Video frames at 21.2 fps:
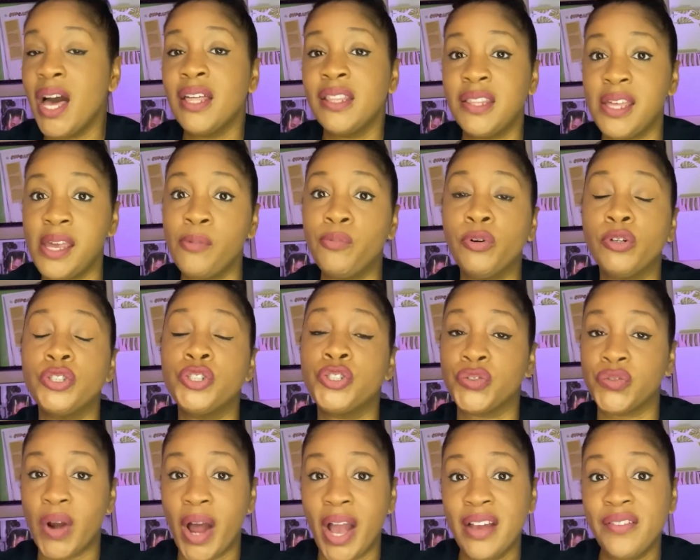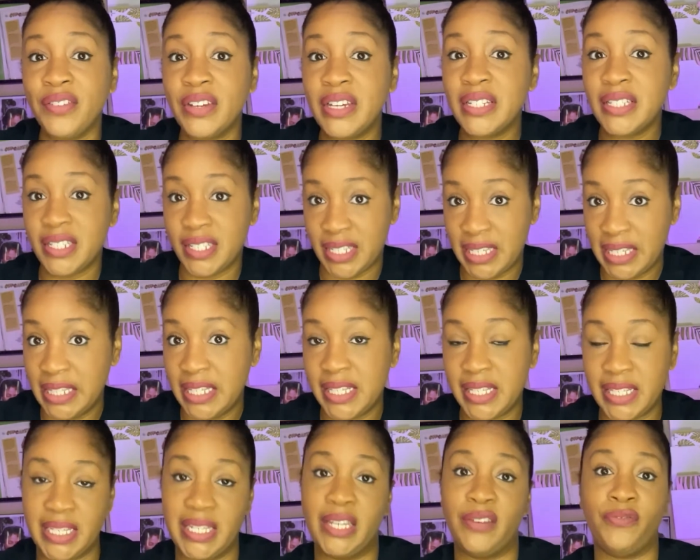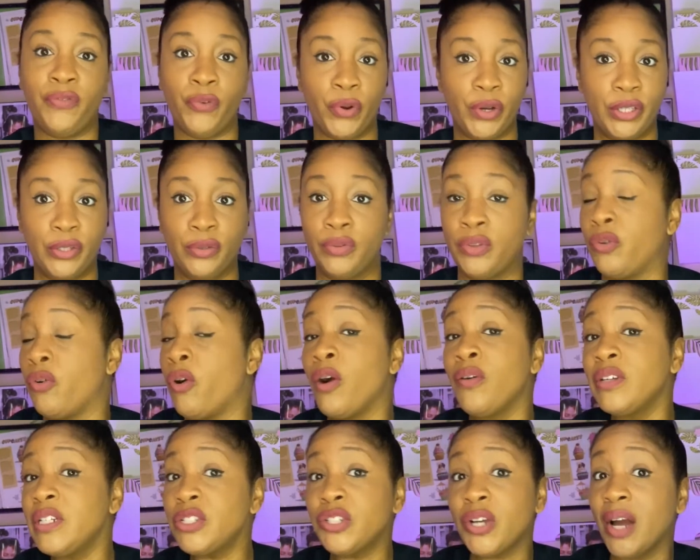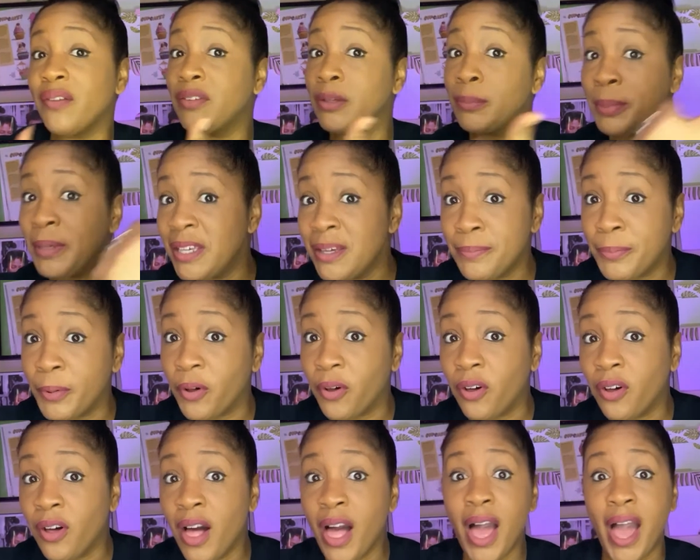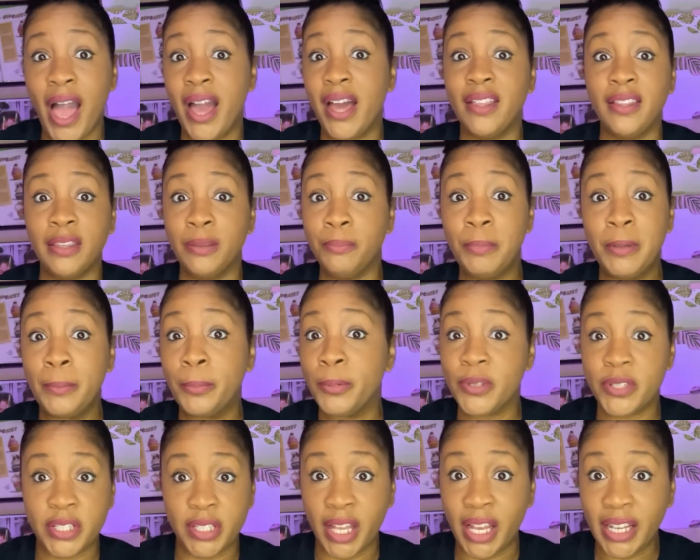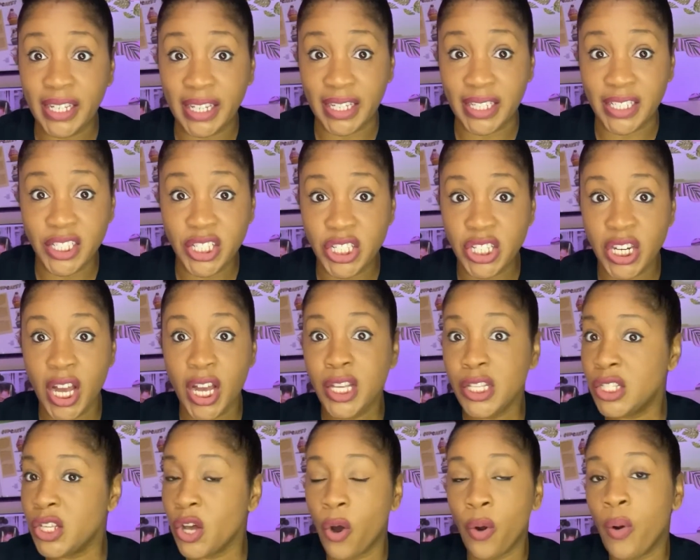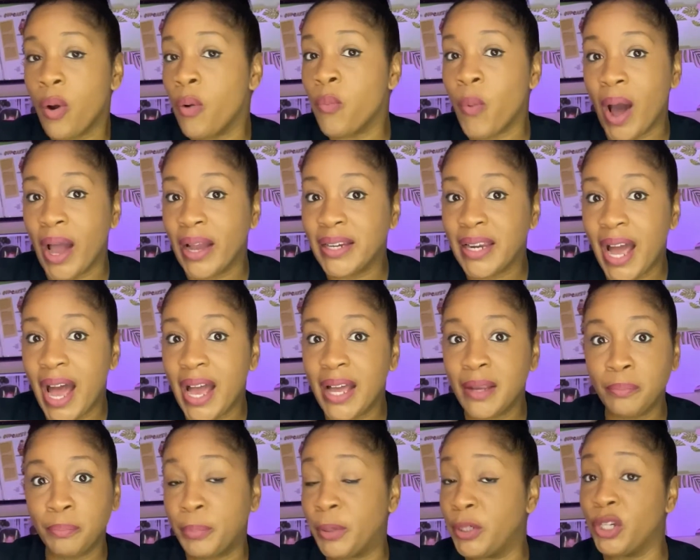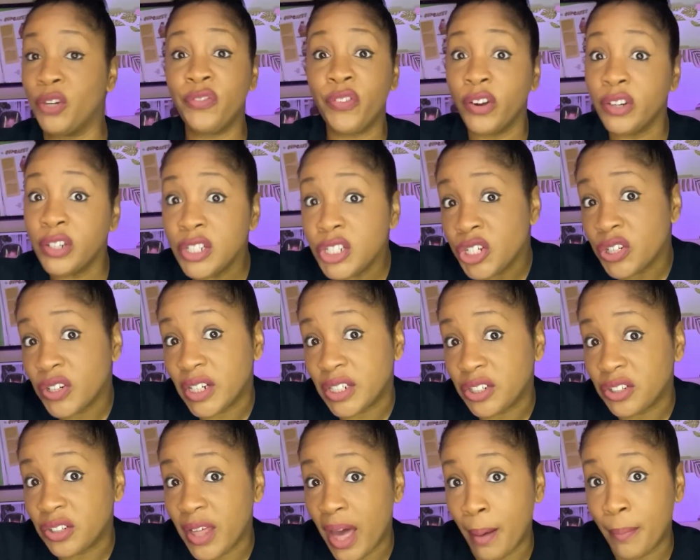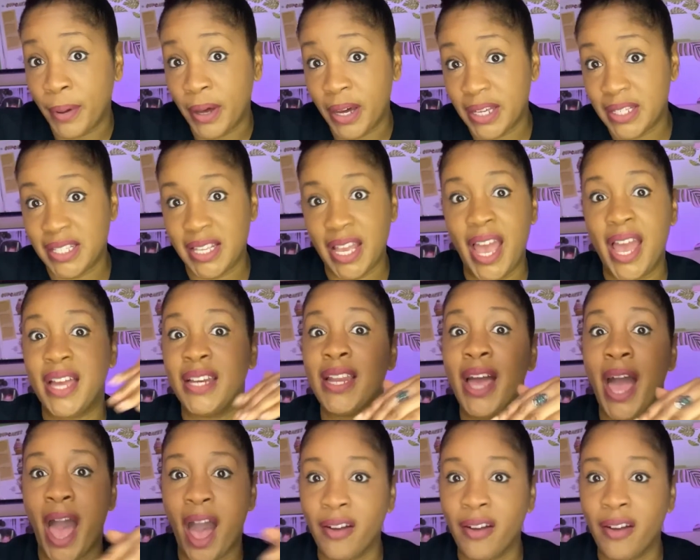they will drive it to the city for you. They're already driving people and people's luggage, so why not put your furniture under that bus and have